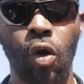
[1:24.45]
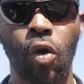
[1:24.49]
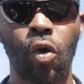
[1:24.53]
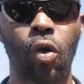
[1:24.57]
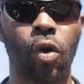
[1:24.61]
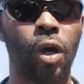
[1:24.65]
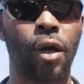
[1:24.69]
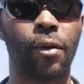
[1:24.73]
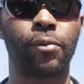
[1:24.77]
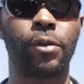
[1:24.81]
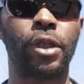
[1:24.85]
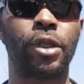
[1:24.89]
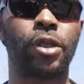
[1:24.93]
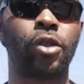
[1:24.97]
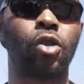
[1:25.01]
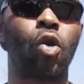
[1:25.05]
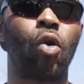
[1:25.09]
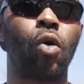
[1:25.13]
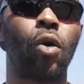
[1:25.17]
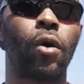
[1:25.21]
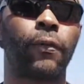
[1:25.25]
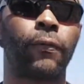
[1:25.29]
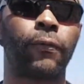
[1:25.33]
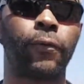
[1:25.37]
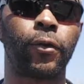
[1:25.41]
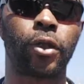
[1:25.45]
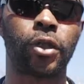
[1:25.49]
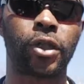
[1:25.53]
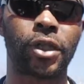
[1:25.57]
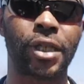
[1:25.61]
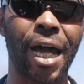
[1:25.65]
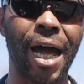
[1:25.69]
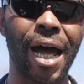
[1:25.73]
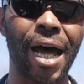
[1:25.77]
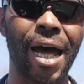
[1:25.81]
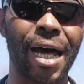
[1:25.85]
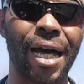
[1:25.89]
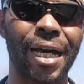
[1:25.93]
or I'm just going for
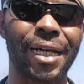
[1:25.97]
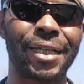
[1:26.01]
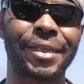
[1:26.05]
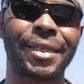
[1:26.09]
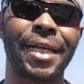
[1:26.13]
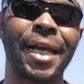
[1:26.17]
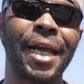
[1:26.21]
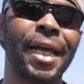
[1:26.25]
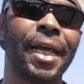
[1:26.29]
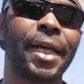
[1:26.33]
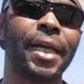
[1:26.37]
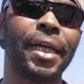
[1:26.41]
size,